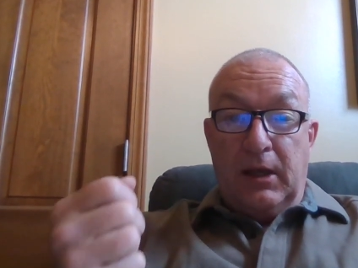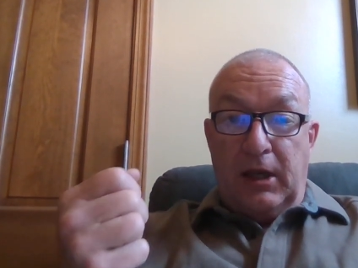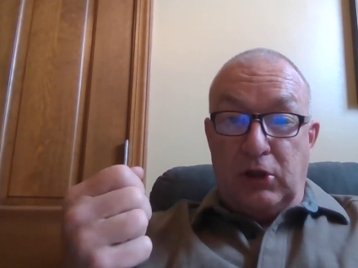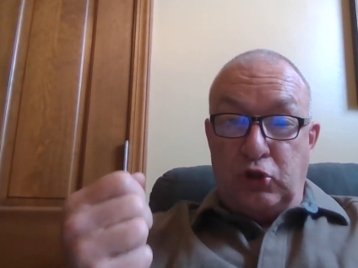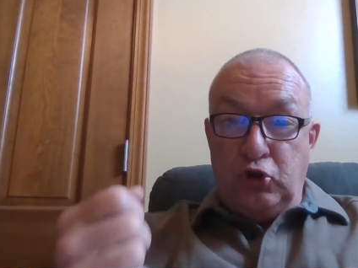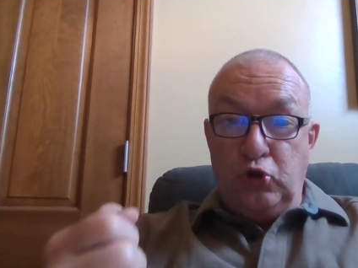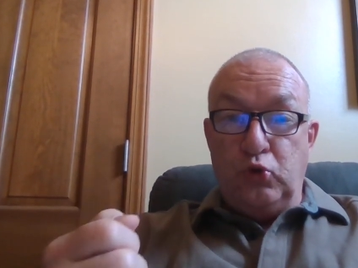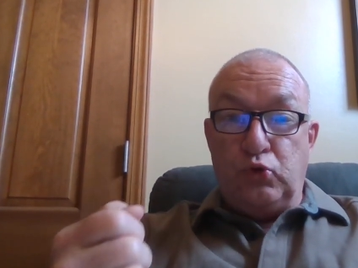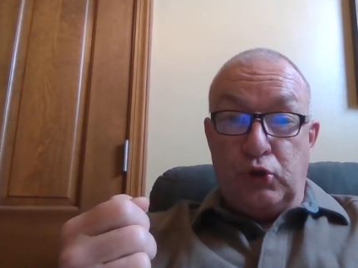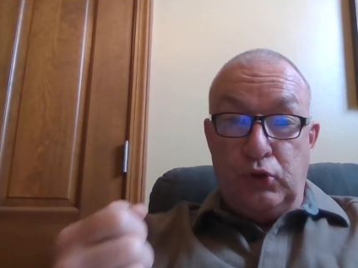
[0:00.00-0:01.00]
and
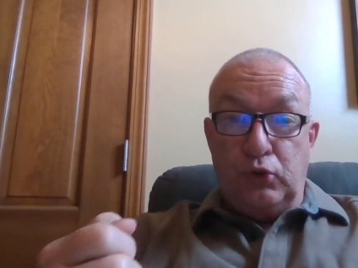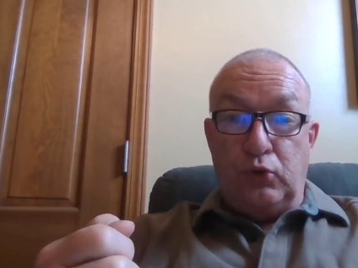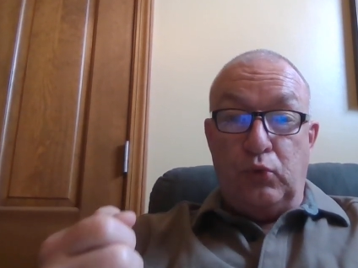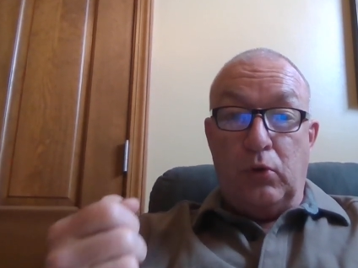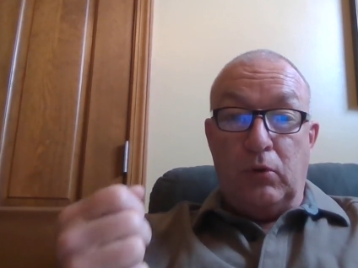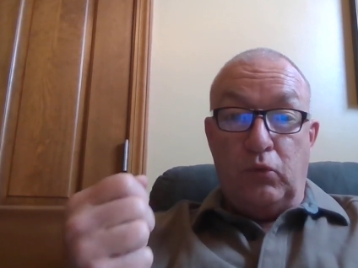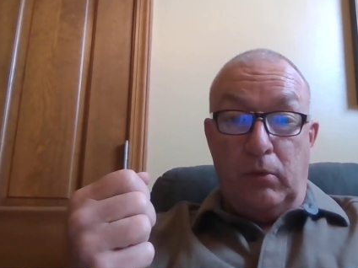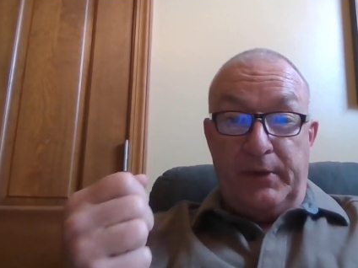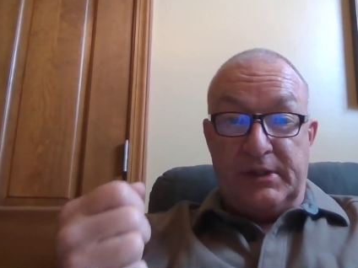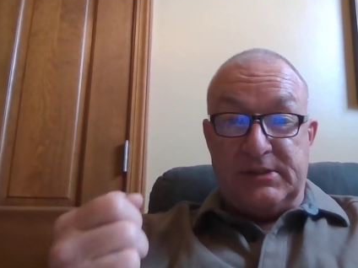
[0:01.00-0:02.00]
you too
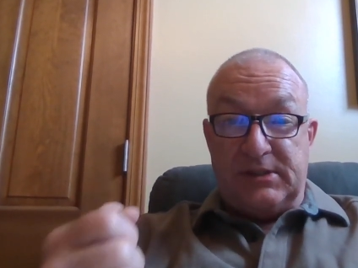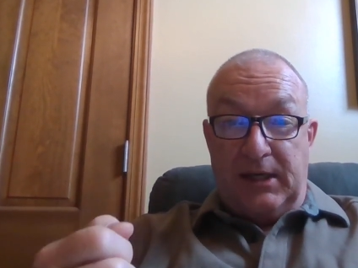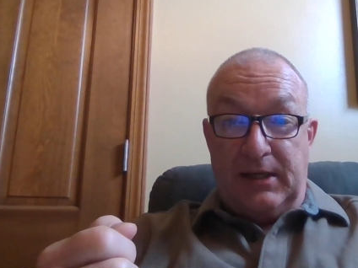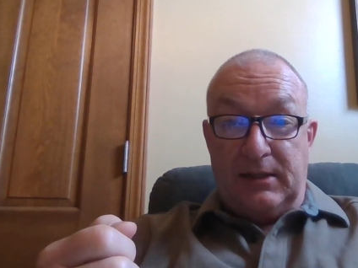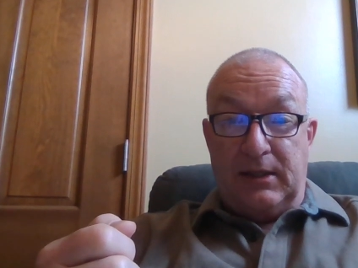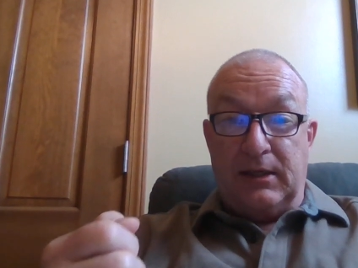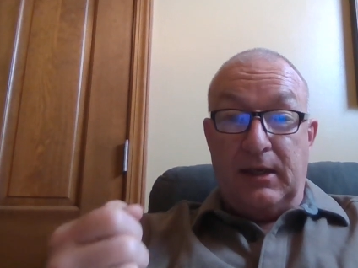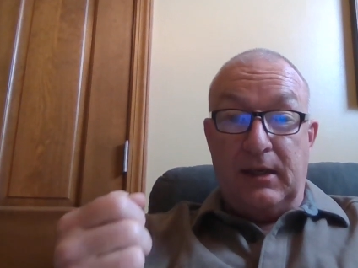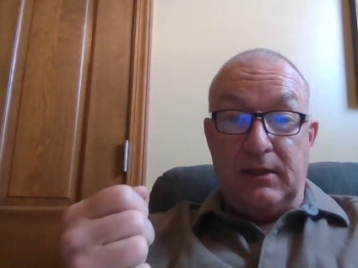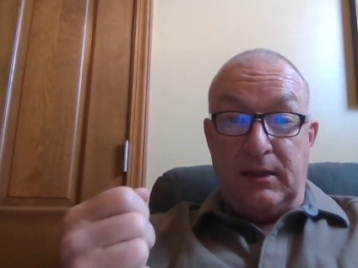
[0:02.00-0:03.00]
will be standing
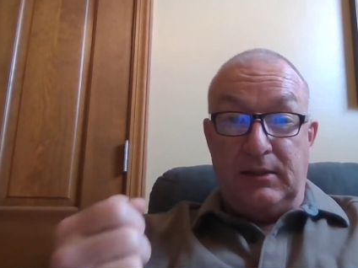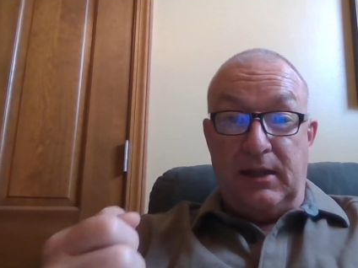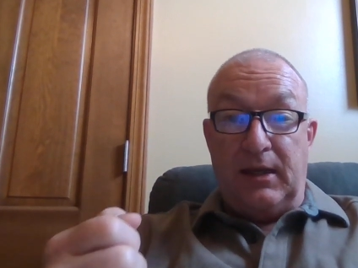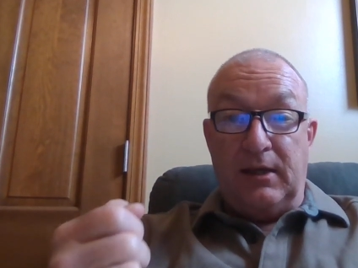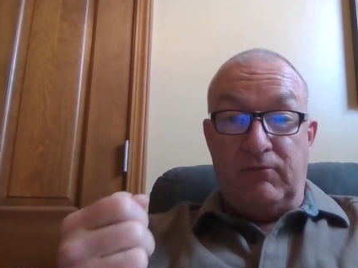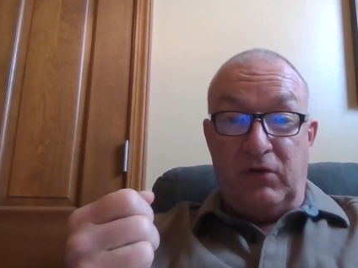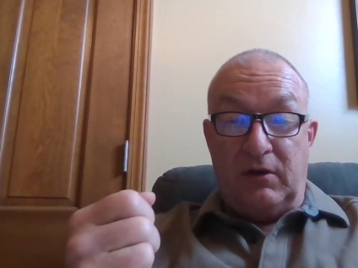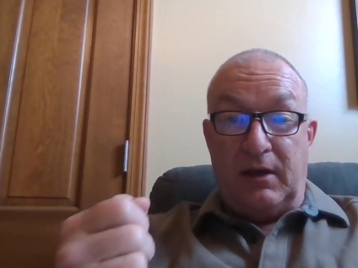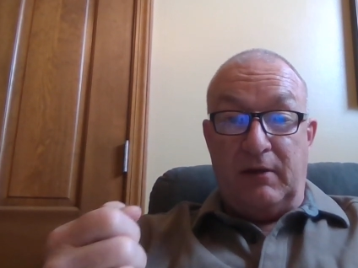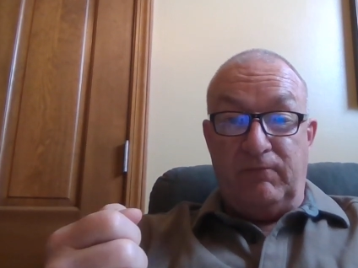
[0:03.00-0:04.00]
in the day of
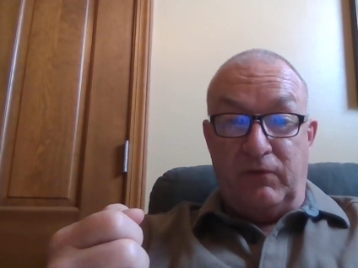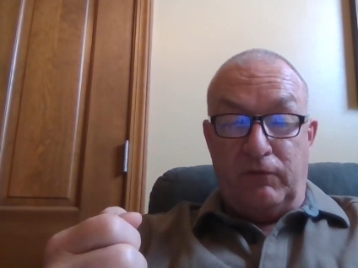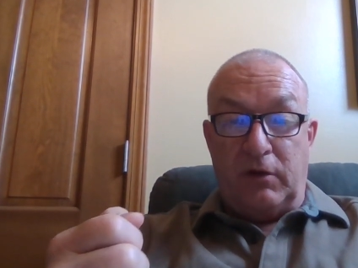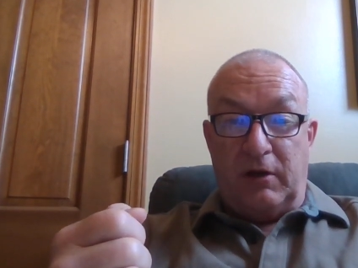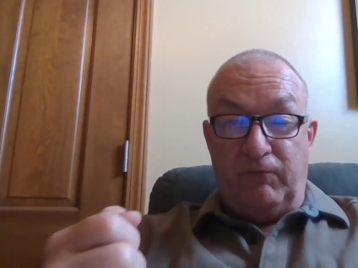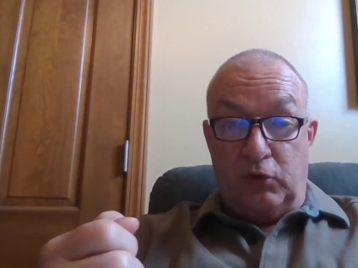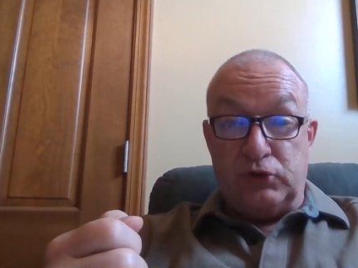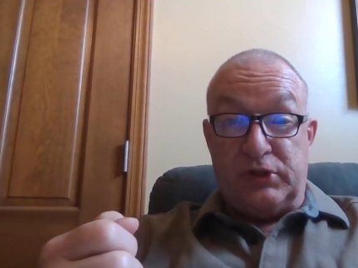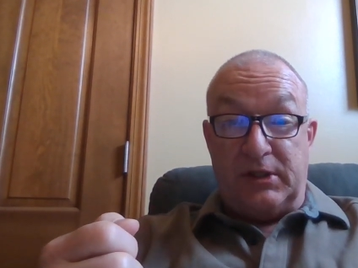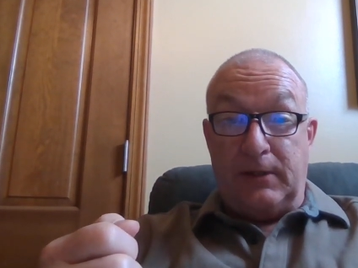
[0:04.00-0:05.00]
an adver
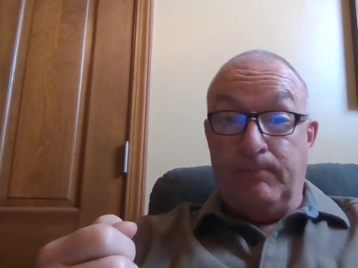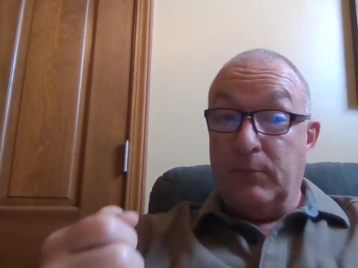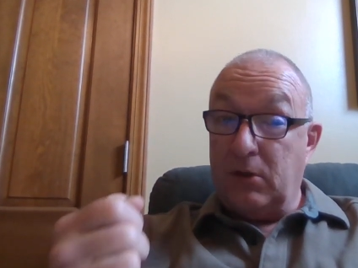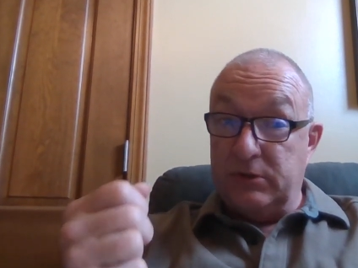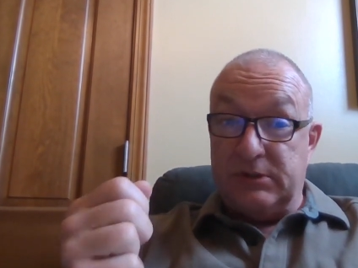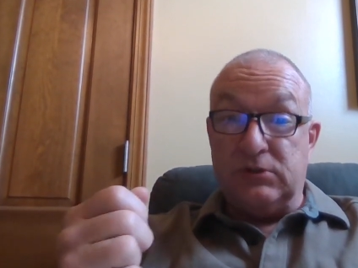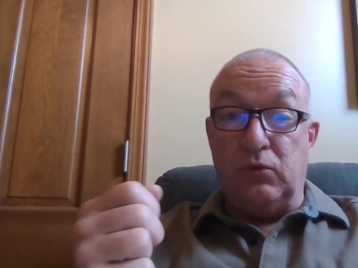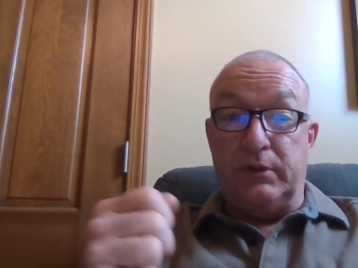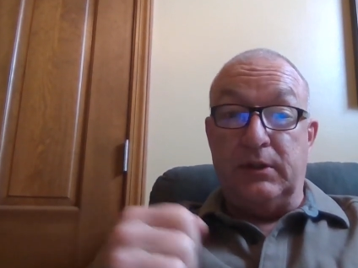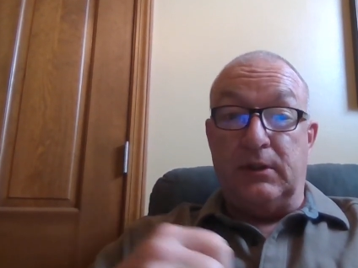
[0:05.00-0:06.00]
adversity because it's
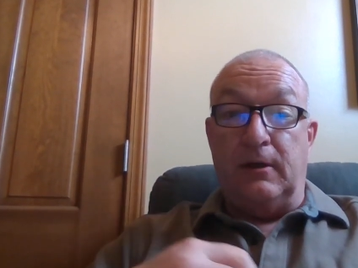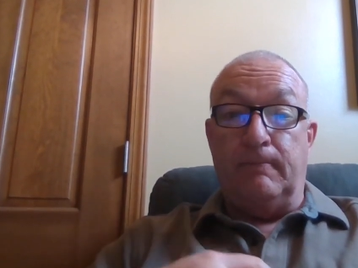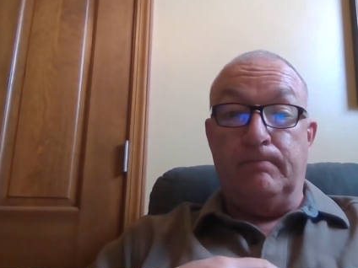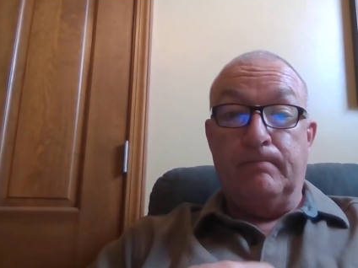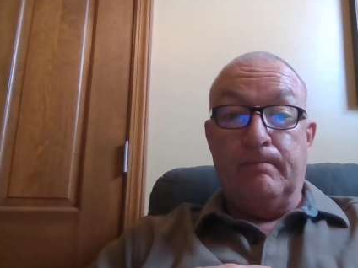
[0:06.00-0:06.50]
going to come.